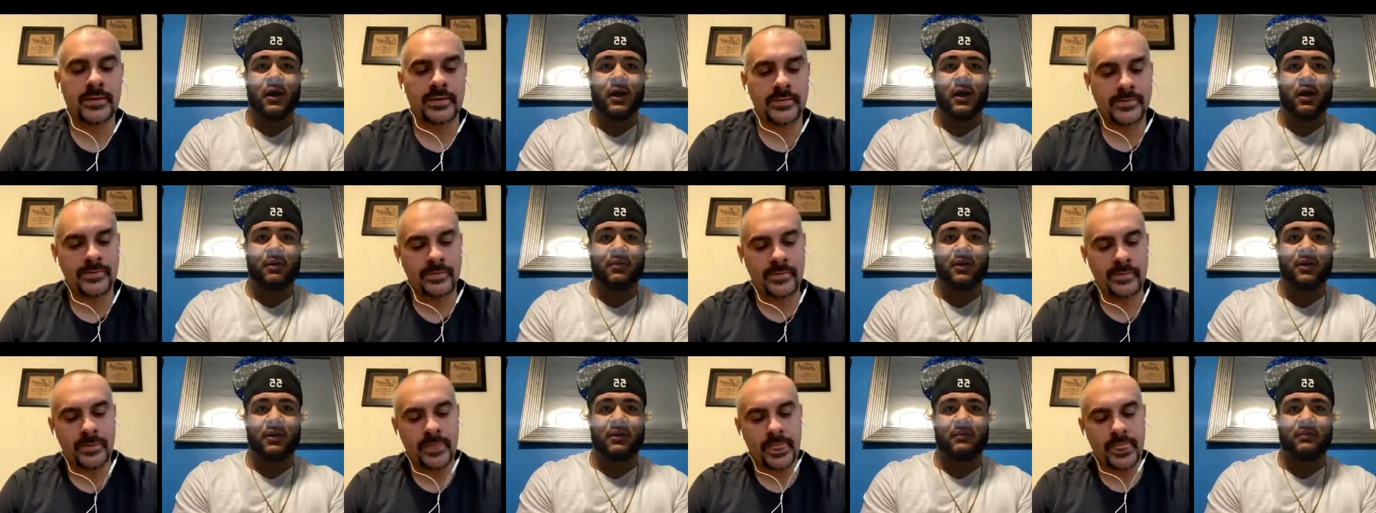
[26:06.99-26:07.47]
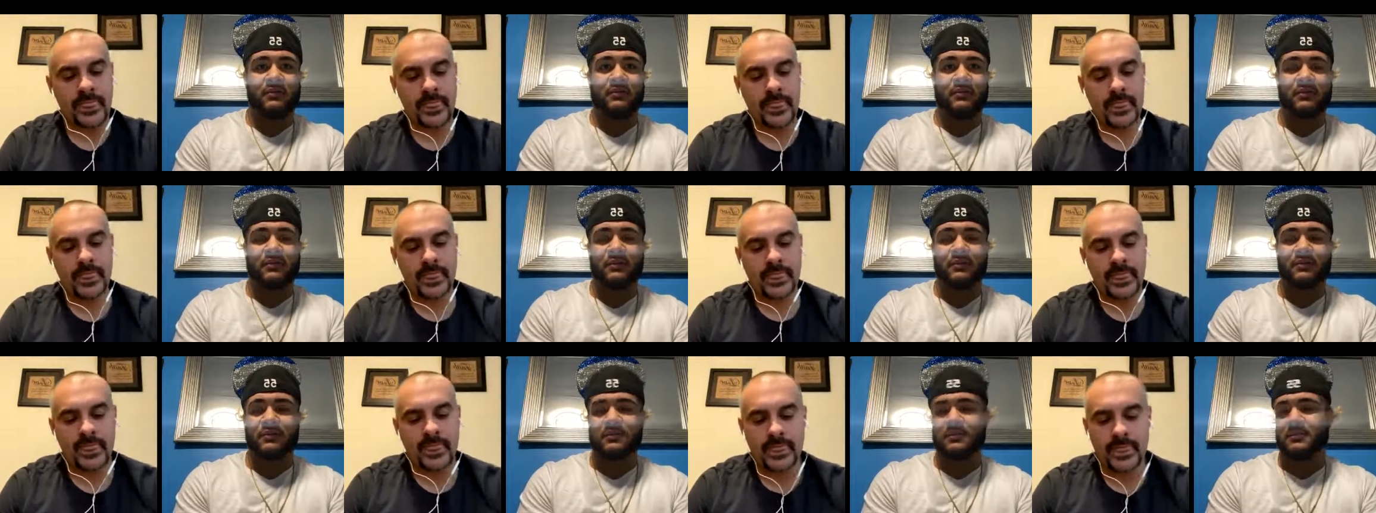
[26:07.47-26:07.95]
Speaker 1: I mean,
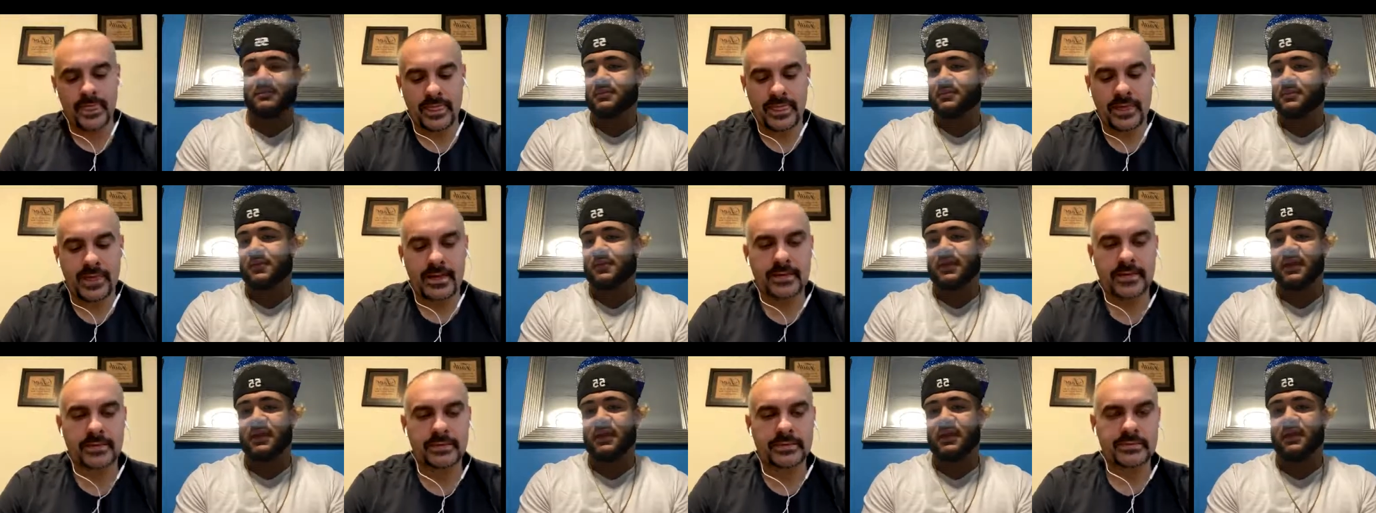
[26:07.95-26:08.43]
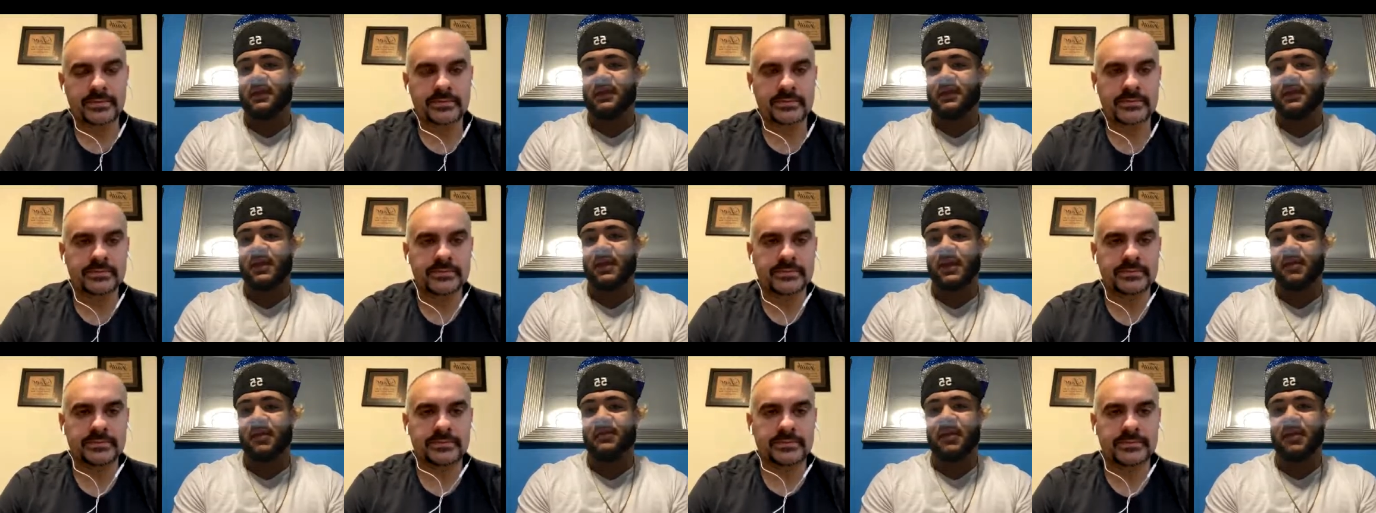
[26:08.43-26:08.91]
it,
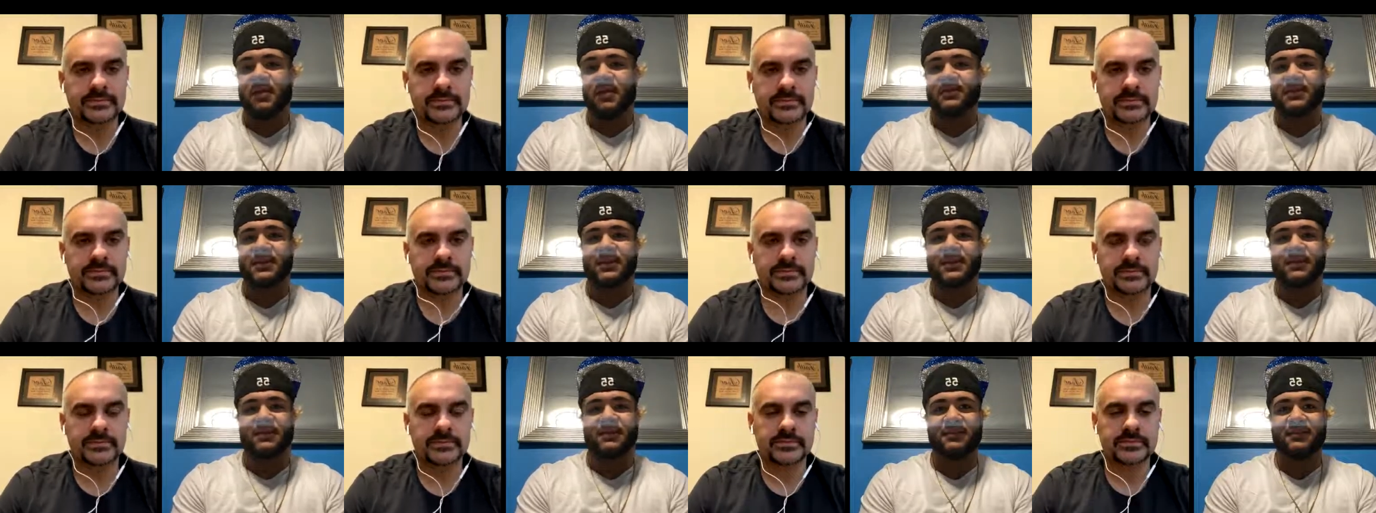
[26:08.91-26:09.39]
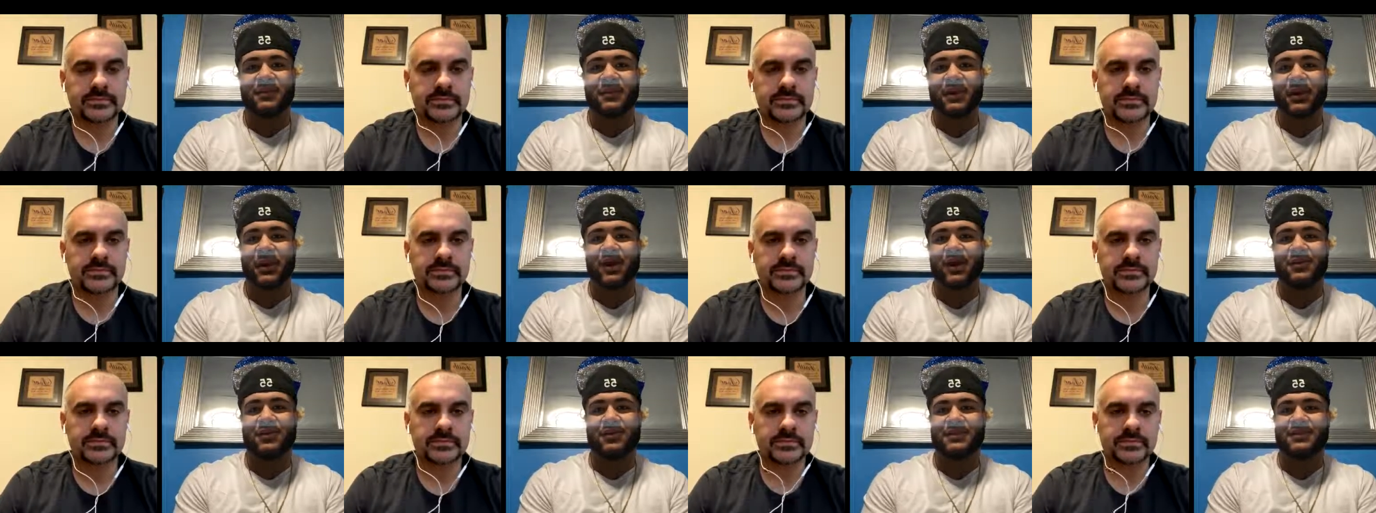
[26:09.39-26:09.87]
I mean, I've seen you
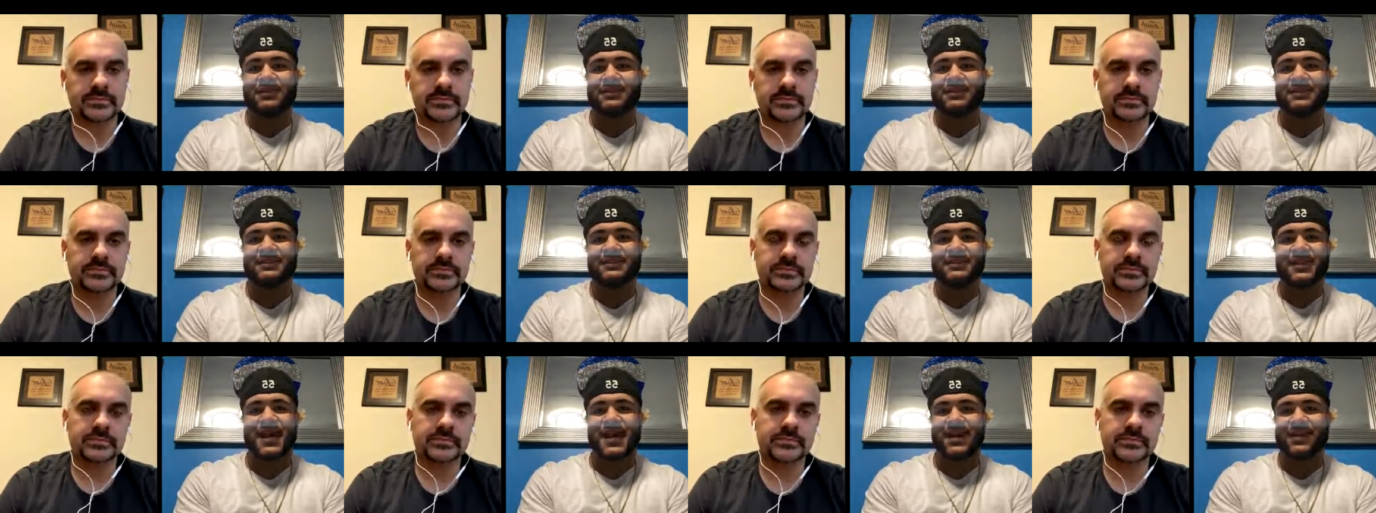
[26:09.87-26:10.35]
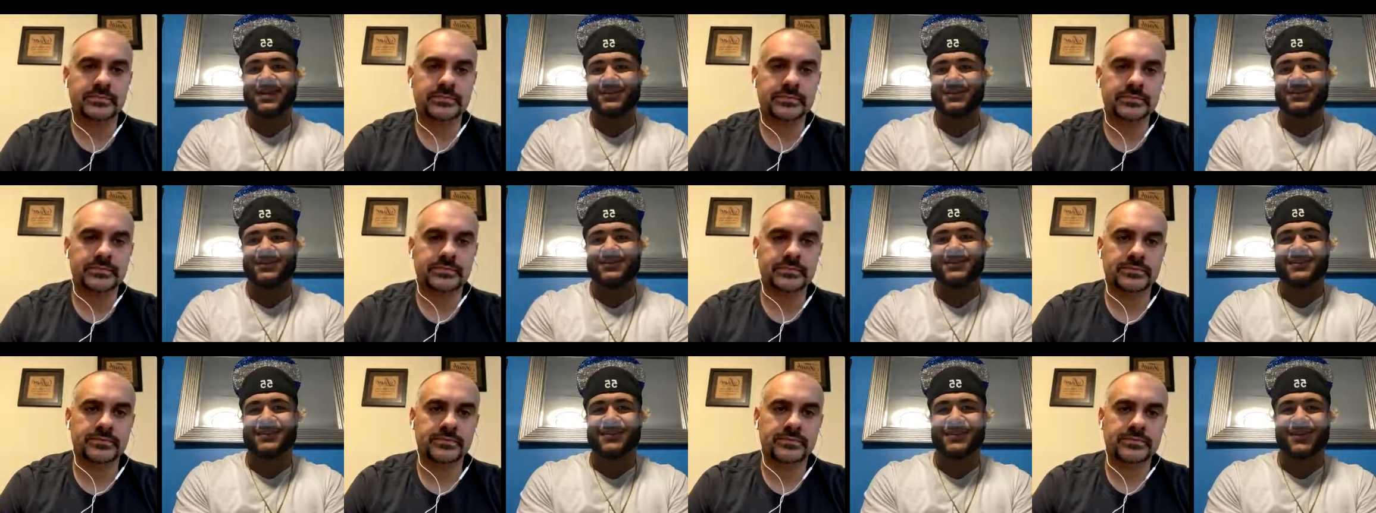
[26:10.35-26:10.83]
know all their D
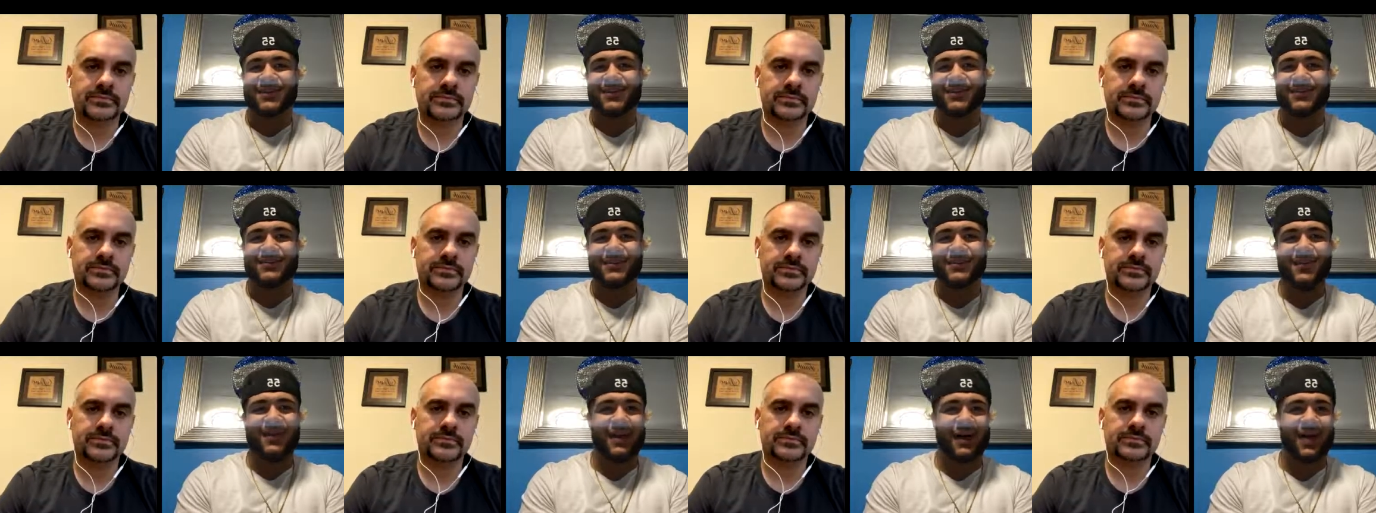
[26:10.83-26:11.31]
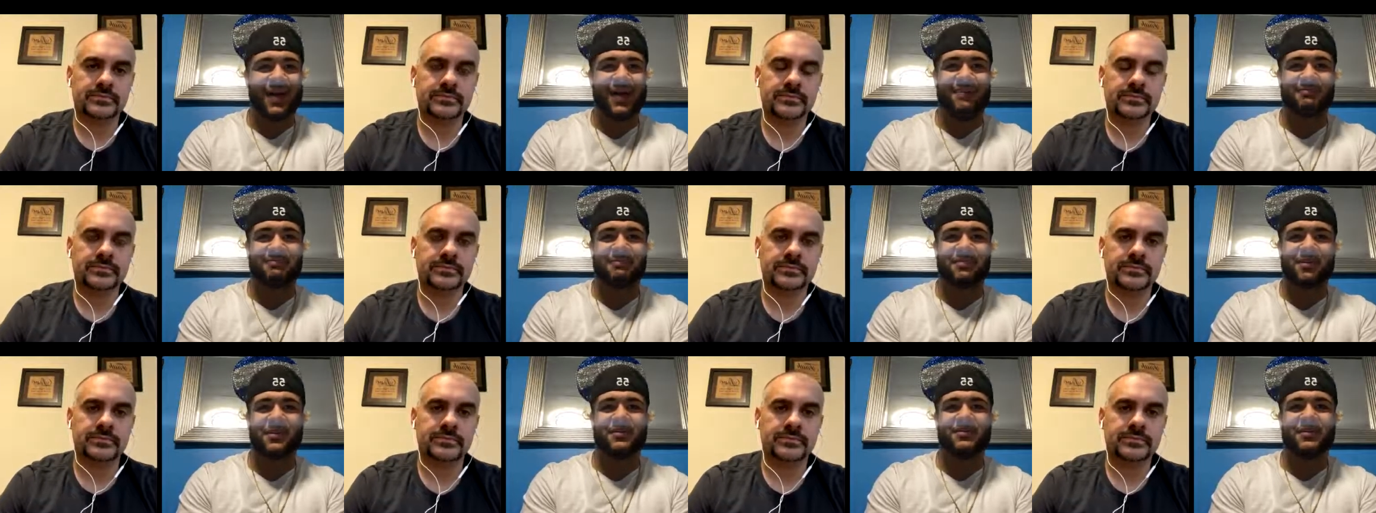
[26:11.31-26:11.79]
tackles and their whole D
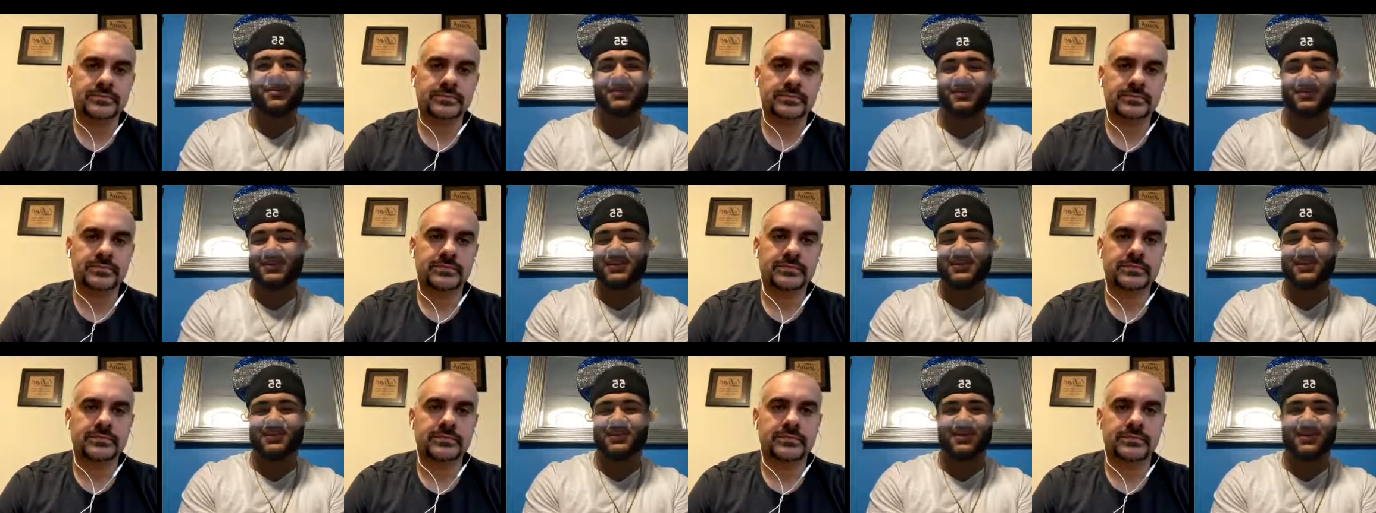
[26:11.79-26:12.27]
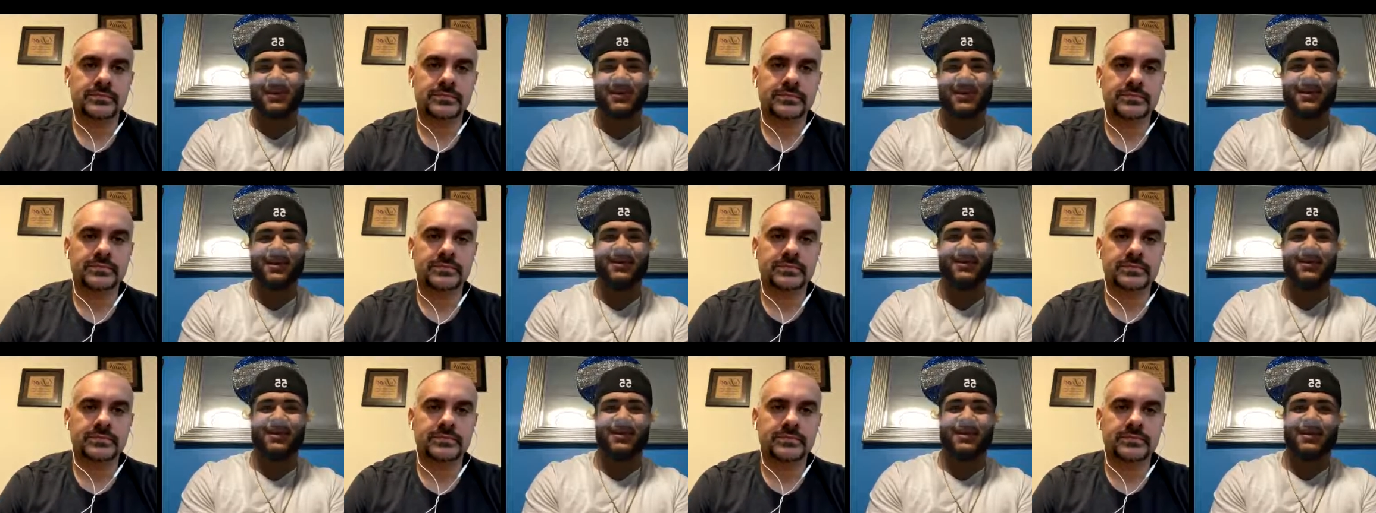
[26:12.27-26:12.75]
line pretty much decommit.